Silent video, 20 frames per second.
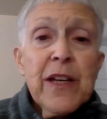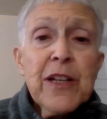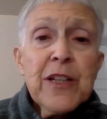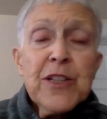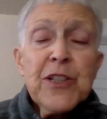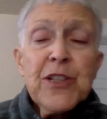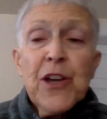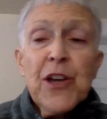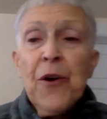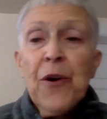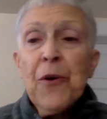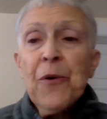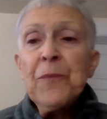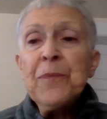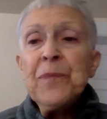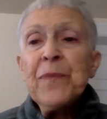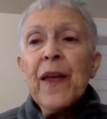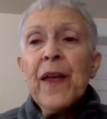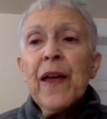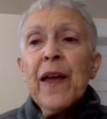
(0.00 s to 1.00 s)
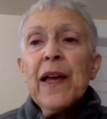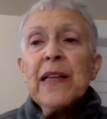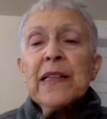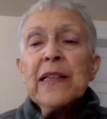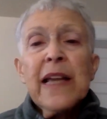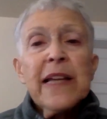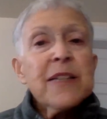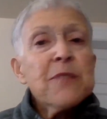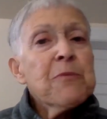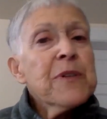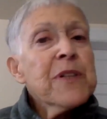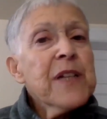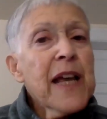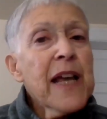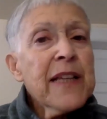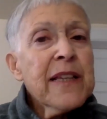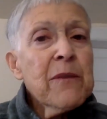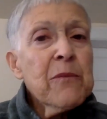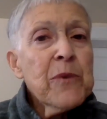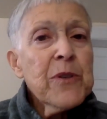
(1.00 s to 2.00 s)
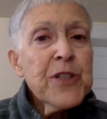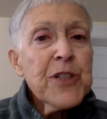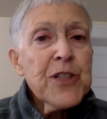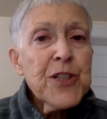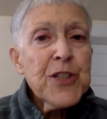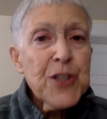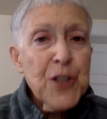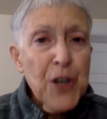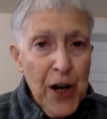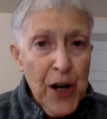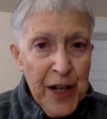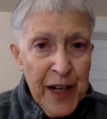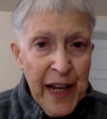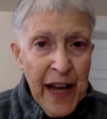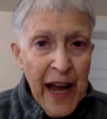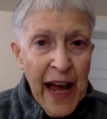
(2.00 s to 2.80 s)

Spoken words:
So let's pretend that we're just starting.